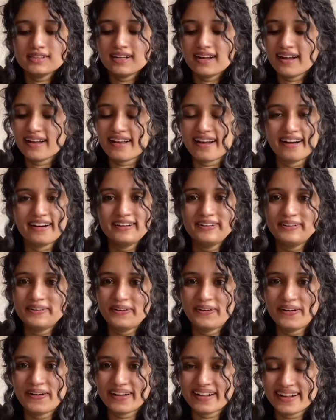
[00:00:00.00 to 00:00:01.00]
I can't
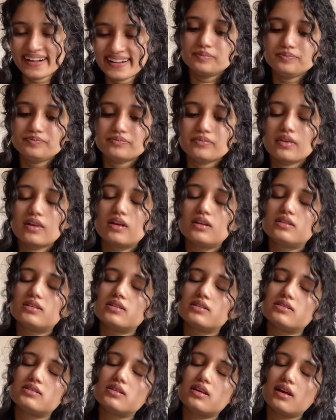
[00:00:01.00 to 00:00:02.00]
talk. It
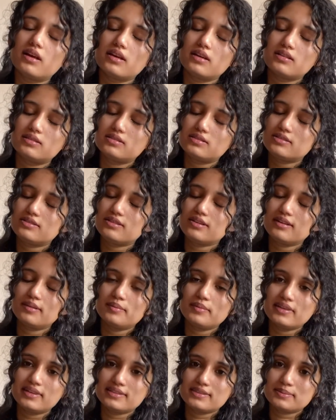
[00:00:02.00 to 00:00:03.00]
is
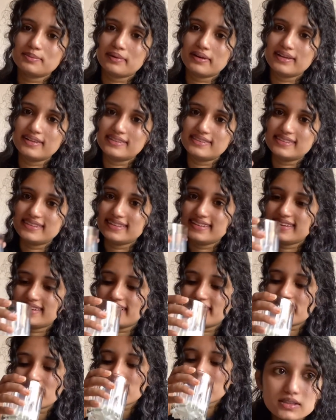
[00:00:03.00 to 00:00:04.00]
extremely
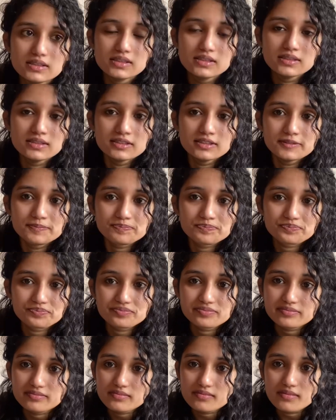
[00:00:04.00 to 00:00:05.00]
spicy.
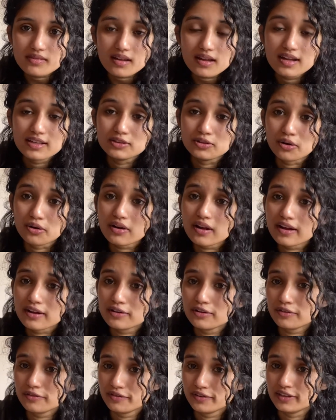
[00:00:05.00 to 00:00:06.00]
I thought I
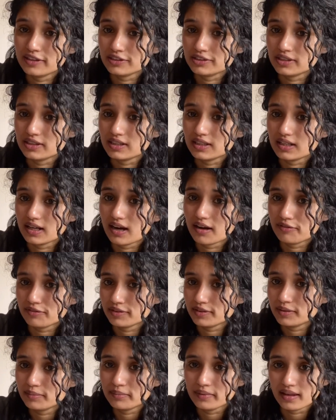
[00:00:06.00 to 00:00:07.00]
could finish it after
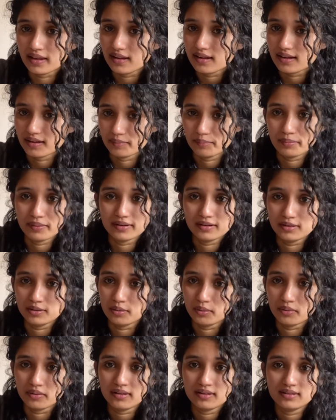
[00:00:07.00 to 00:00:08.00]
the milk, but
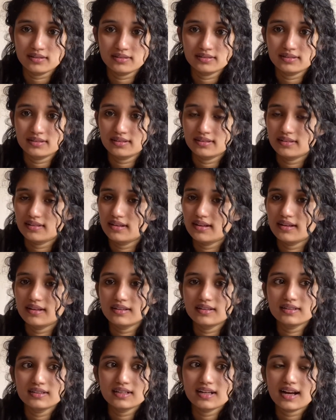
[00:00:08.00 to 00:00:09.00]
no.
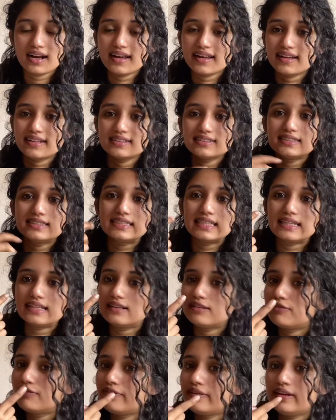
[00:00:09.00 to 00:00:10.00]
I can
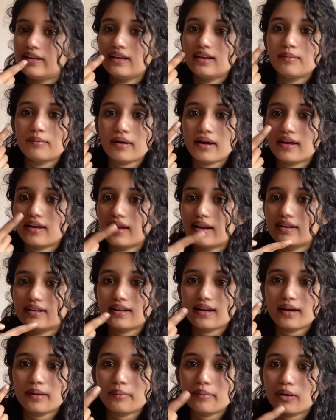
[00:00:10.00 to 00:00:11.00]
still feel my
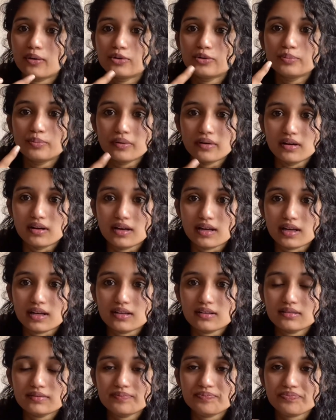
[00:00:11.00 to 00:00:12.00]
entire mouth
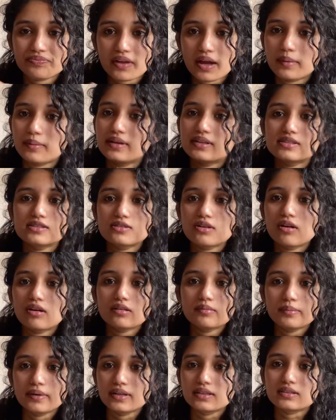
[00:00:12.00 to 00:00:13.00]
burning. I mean, it's
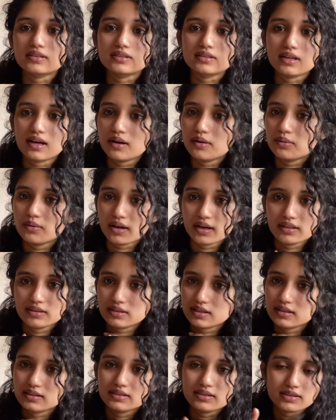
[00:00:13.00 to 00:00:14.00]
not better now. I
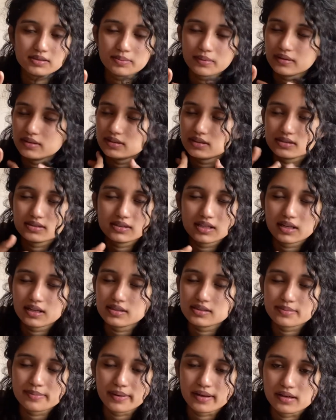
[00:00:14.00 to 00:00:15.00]
think this thing
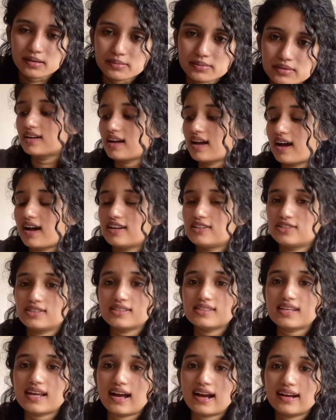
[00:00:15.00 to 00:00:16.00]
is bearable. I
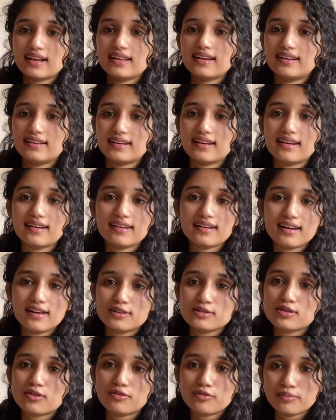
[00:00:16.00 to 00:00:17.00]
just had an entire
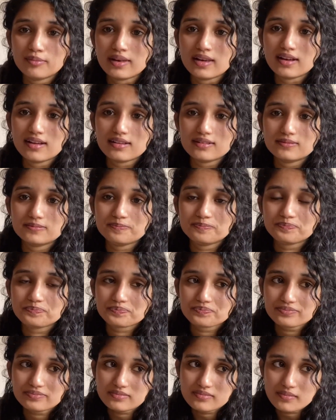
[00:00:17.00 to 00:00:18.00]
glass of milk
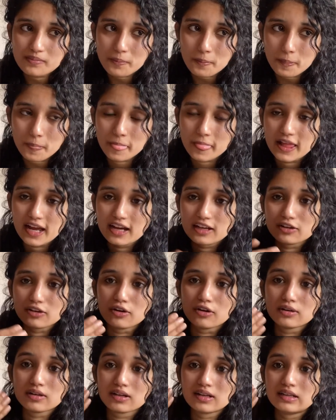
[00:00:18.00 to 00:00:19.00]
and
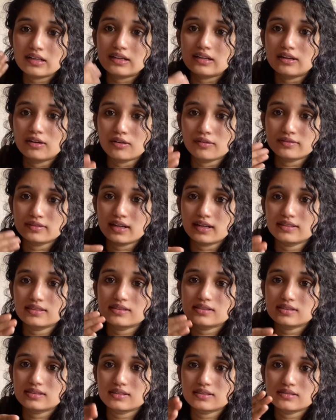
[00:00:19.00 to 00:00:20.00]
got rid of that
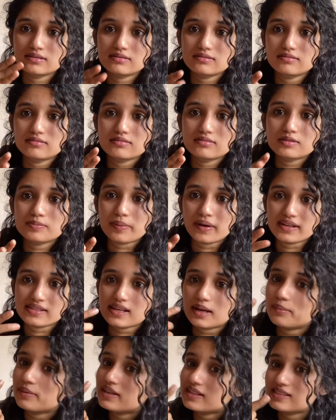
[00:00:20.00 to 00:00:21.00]
spice. I
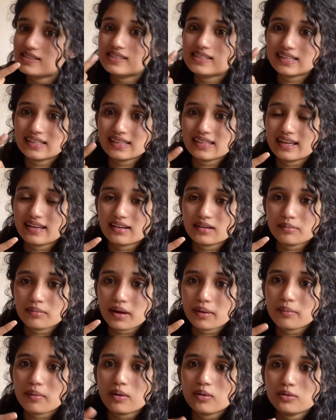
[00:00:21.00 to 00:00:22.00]
mean, it's still there in my
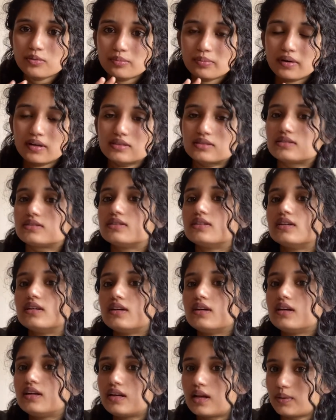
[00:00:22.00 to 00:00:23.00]
mouth, but
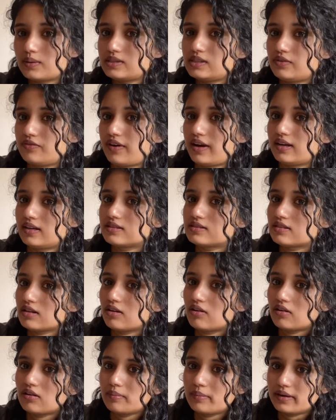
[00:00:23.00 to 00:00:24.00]
now it's fine. It's a
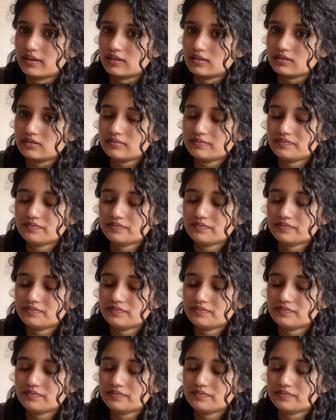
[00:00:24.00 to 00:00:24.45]
lot better.